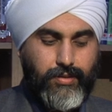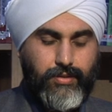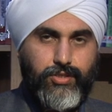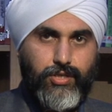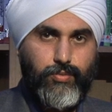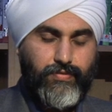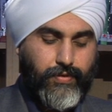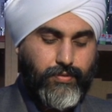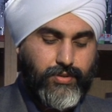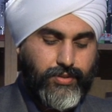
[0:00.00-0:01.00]
This show will
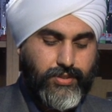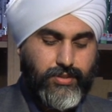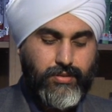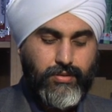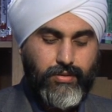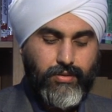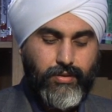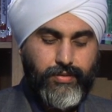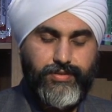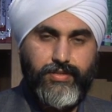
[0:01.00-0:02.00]
focus
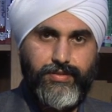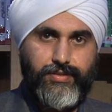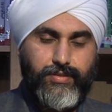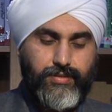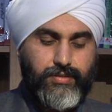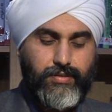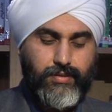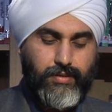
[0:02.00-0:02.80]
on the census